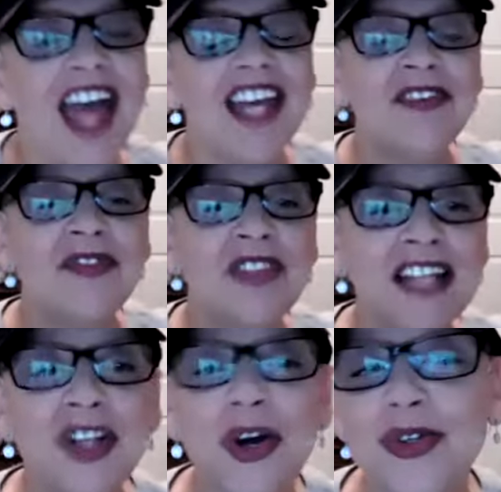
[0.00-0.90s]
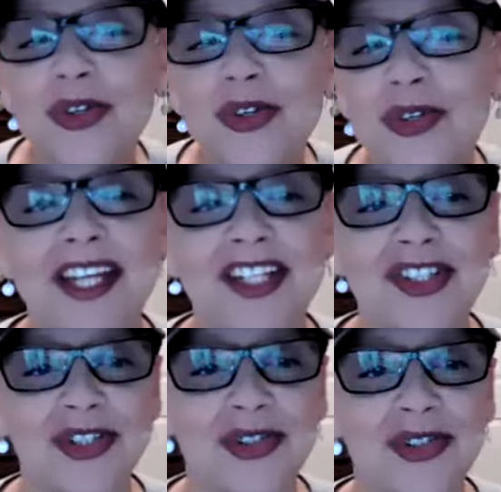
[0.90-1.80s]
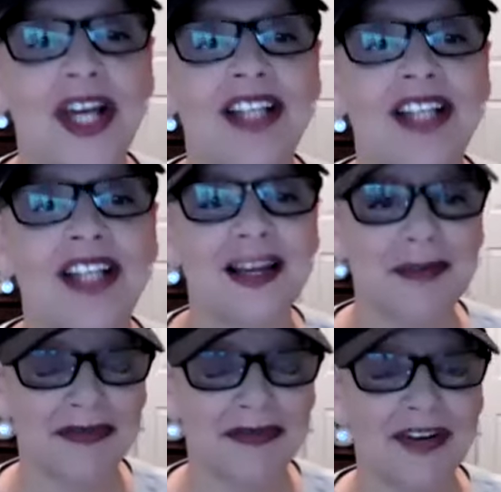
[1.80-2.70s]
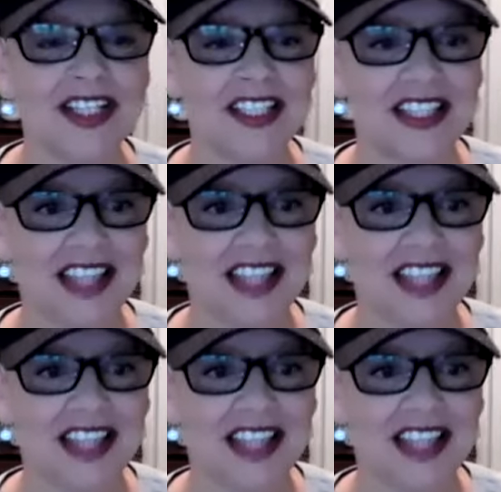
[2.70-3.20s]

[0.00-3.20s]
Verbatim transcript: And if that's all you can manage to do that day, my friends,